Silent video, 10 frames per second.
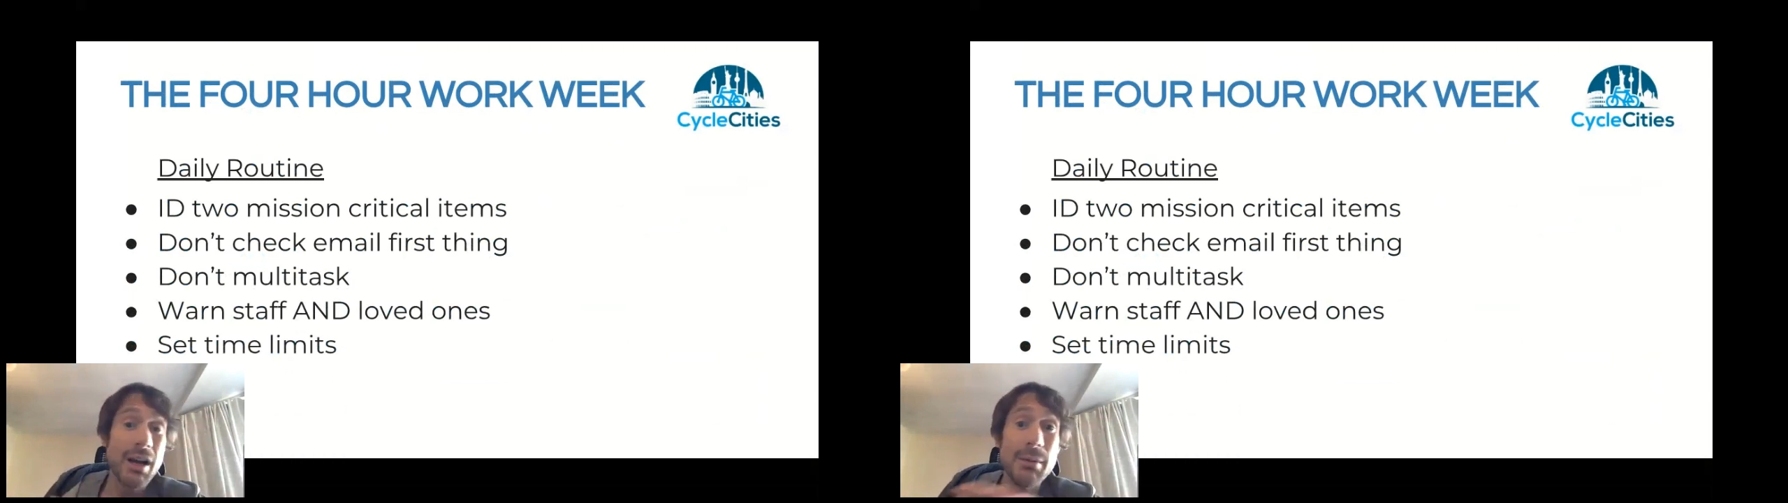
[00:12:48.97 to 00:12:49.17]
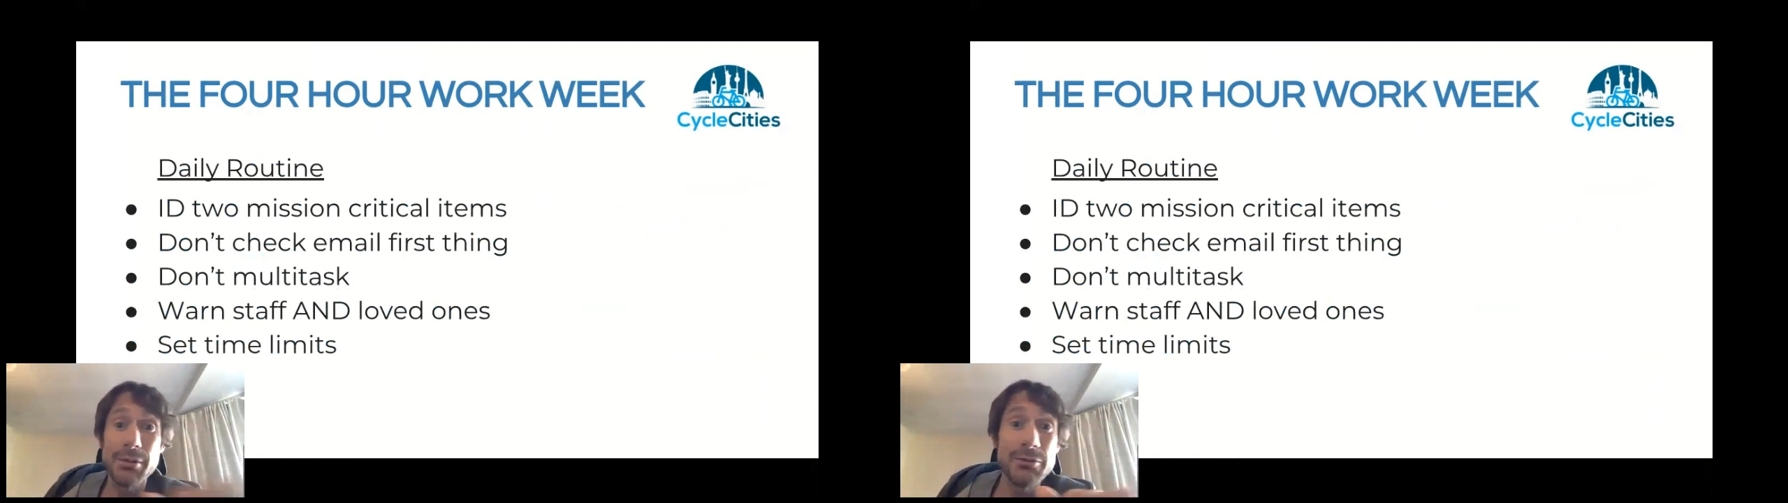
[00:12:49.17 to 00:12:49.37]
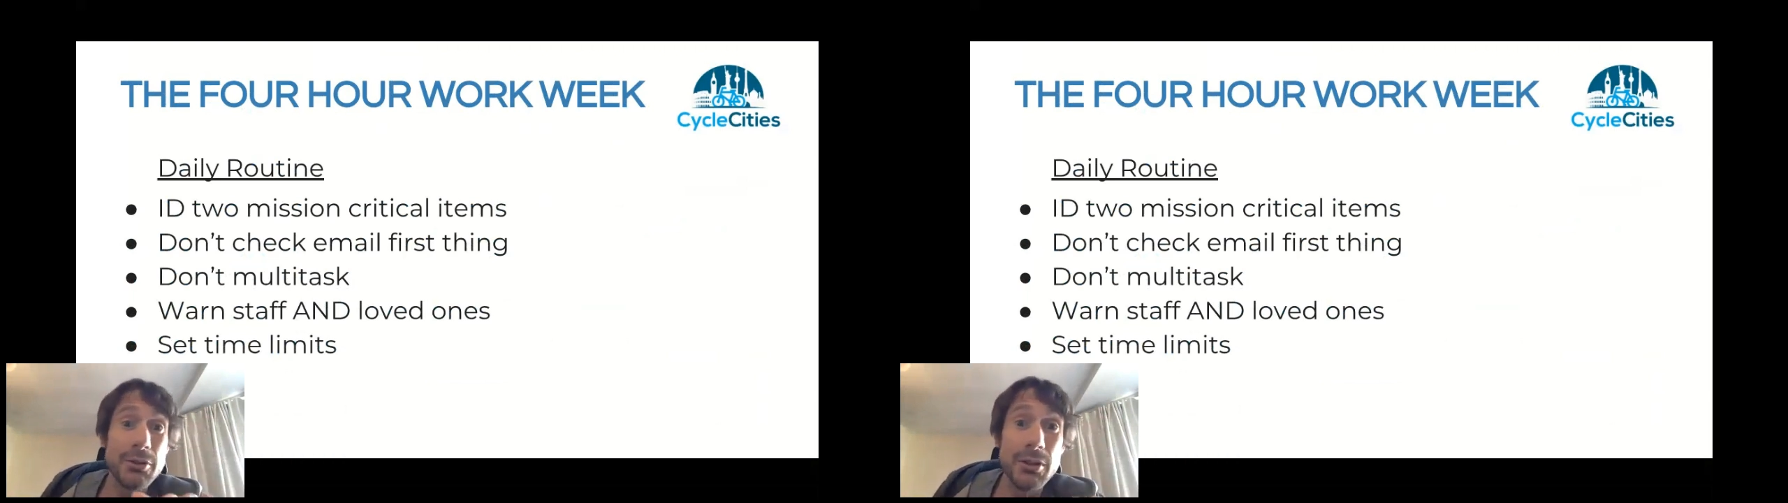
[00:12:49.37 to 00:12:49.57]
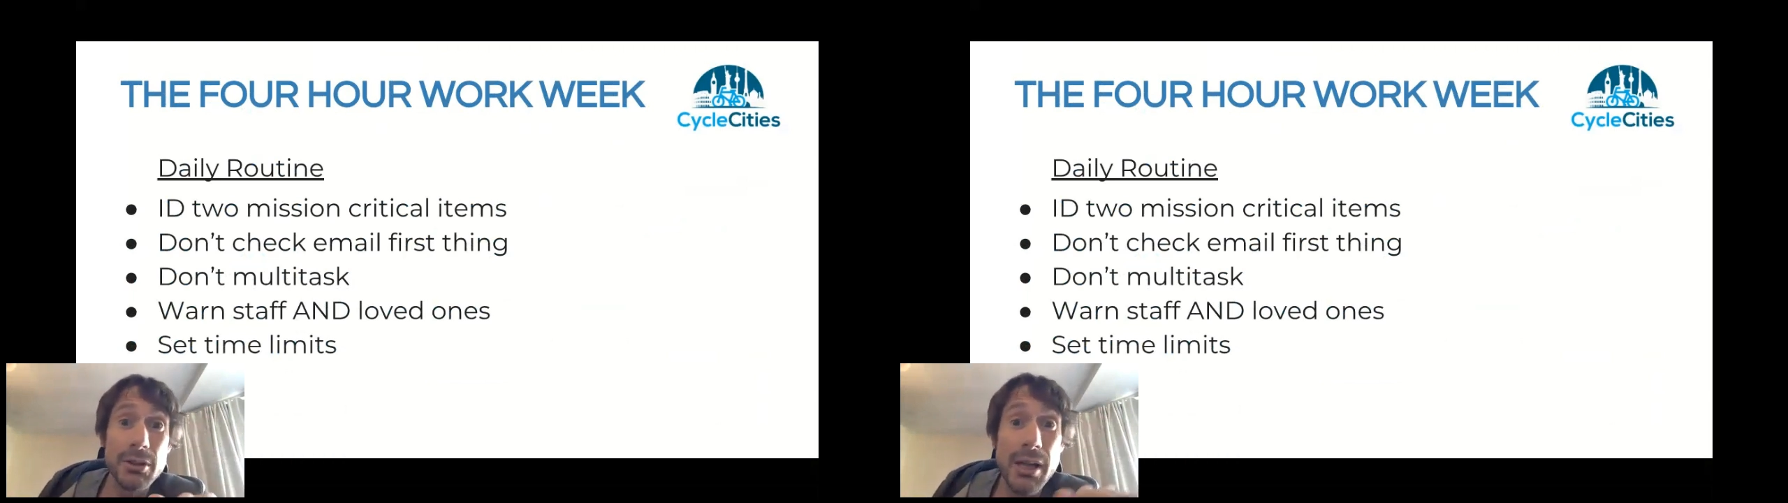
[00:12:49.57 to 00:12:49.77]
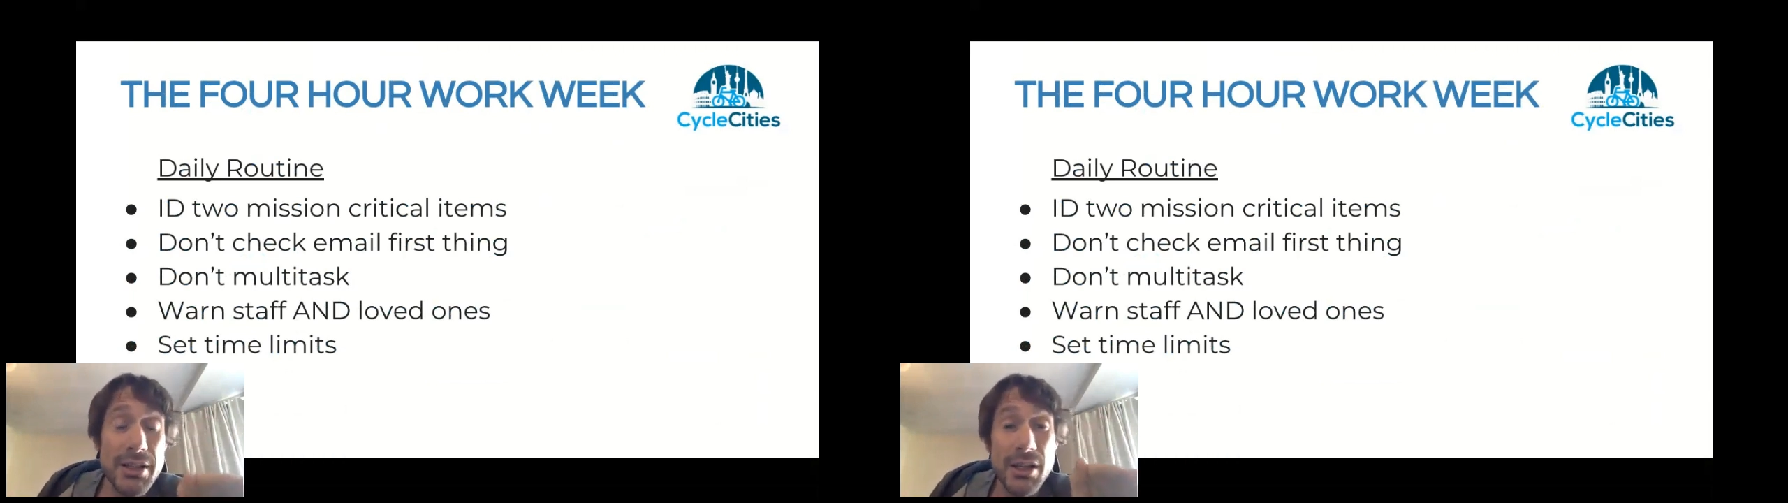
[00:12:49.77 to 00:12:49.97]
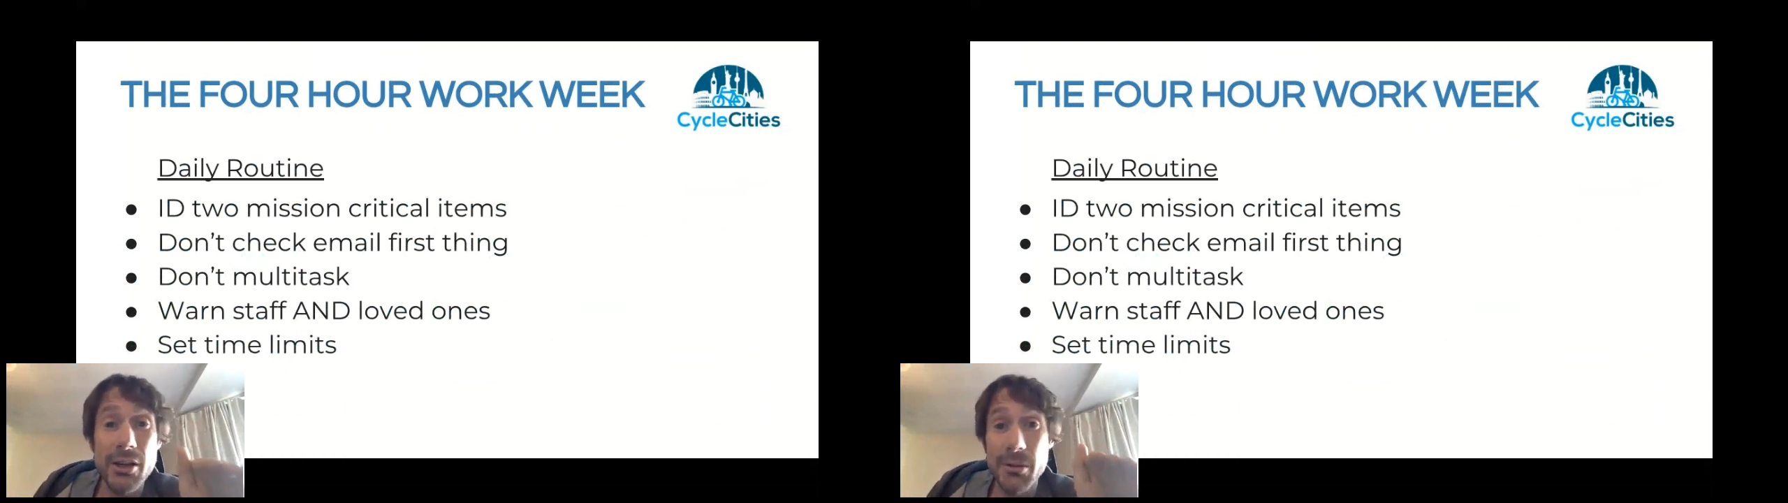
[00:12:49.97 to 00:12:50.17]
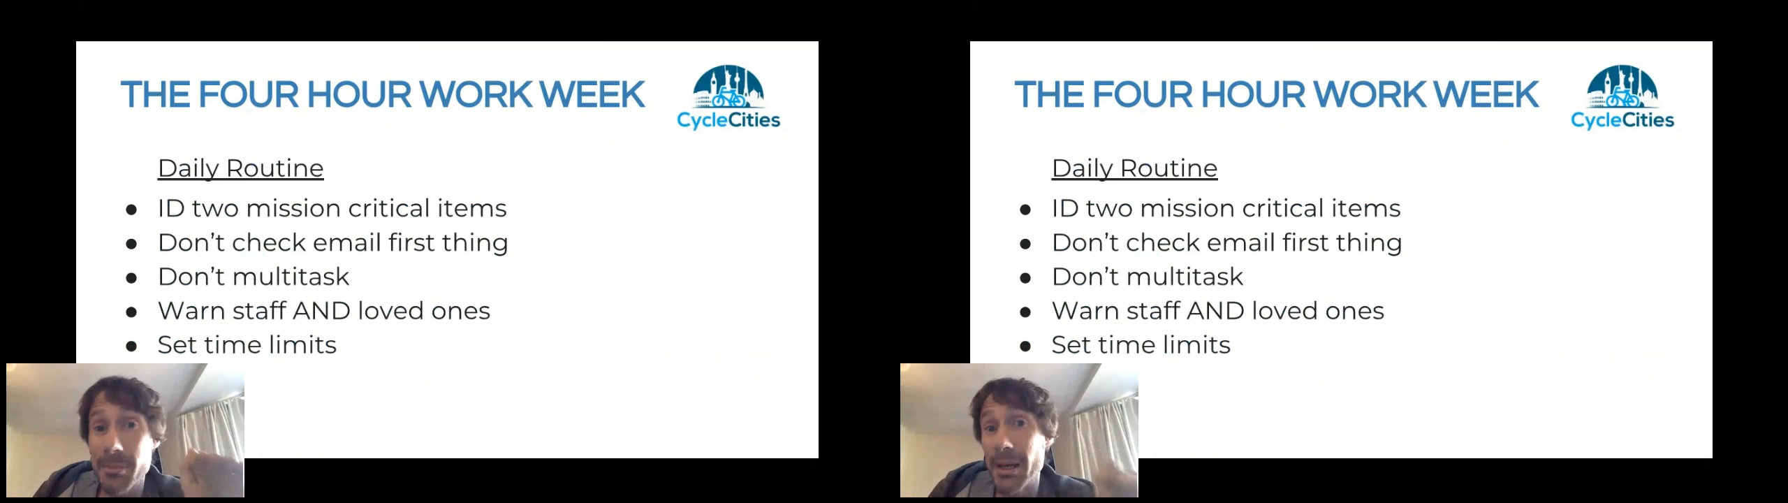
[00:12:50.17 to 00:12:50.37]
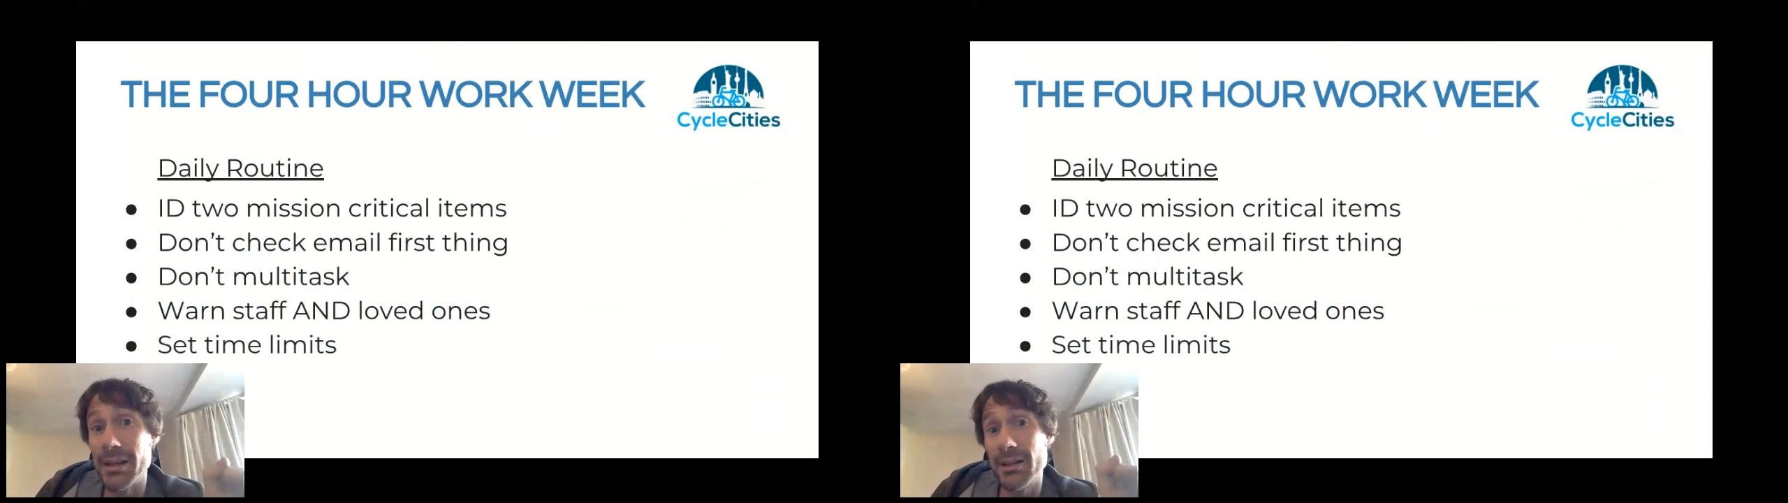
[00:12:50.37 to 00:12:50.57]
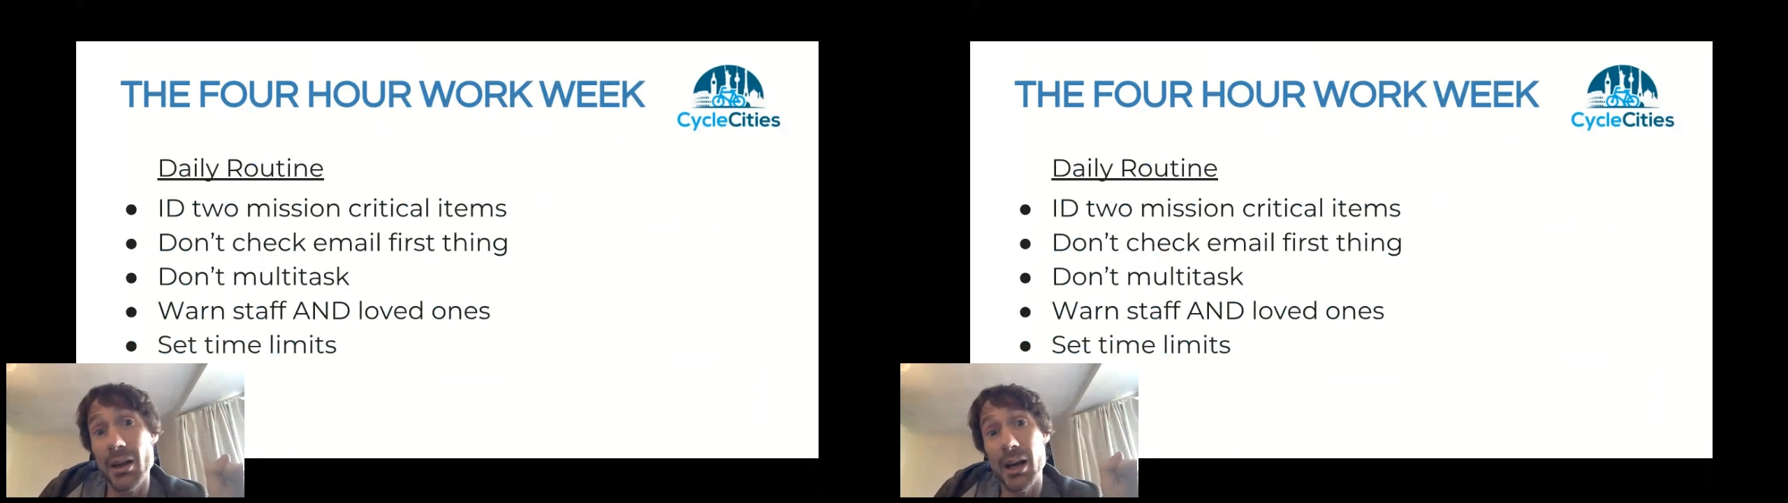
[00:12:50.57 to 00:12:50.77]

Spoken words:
night before, as I go to bed,